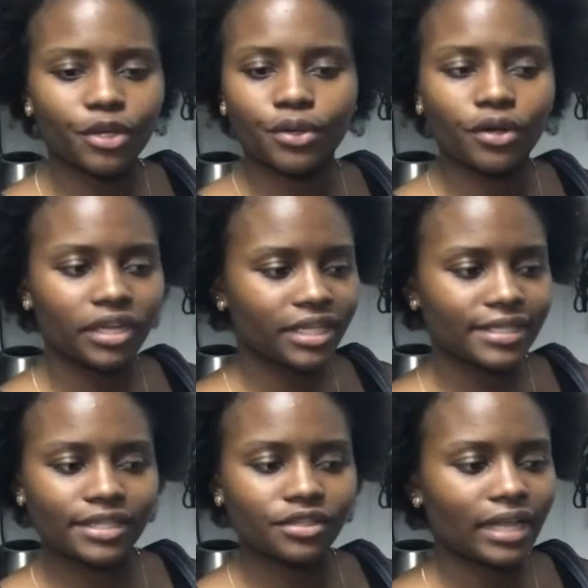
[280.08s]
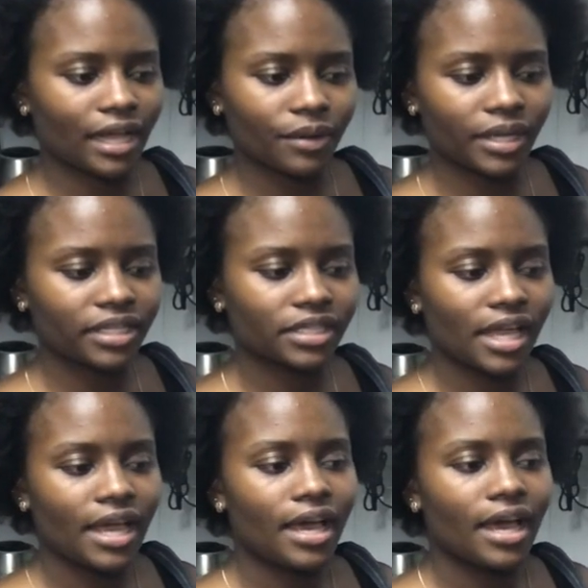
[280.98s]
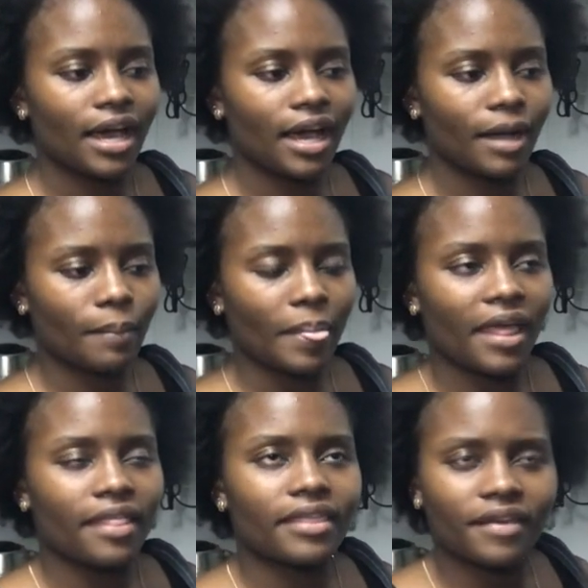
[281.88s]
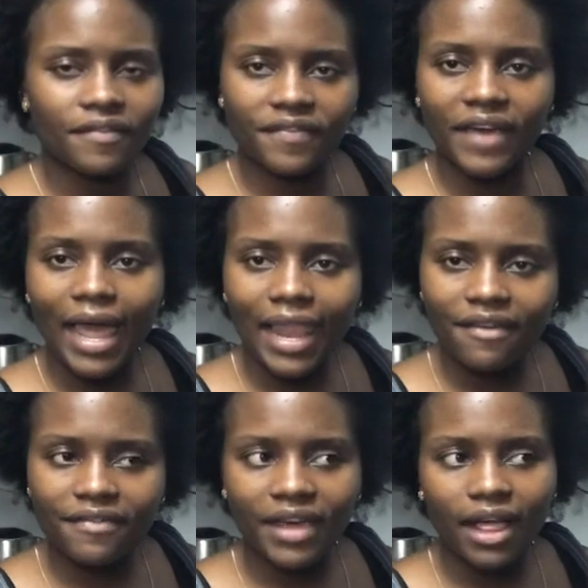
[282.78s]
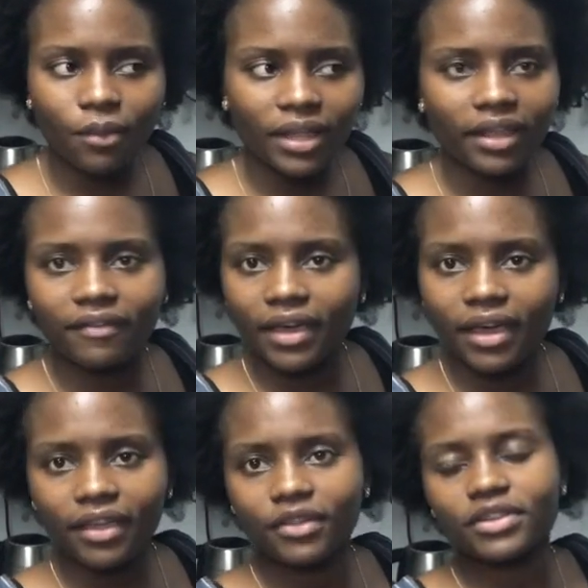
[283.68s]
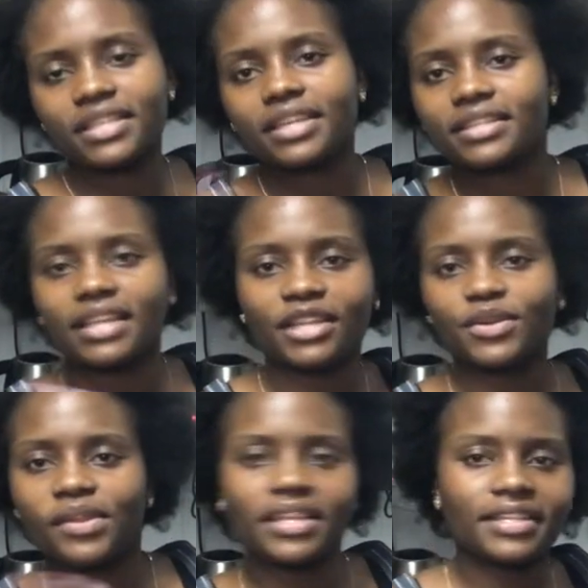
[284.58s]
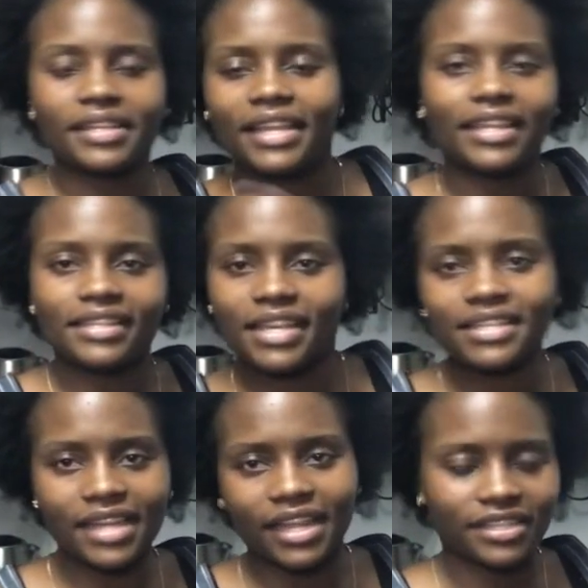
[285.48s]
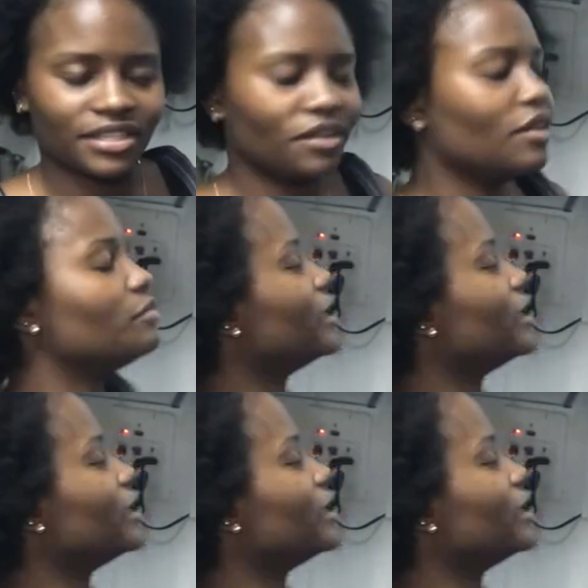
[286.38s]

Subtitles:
you call it in your language, the val, whatever, those things that do this in the intestines. Oh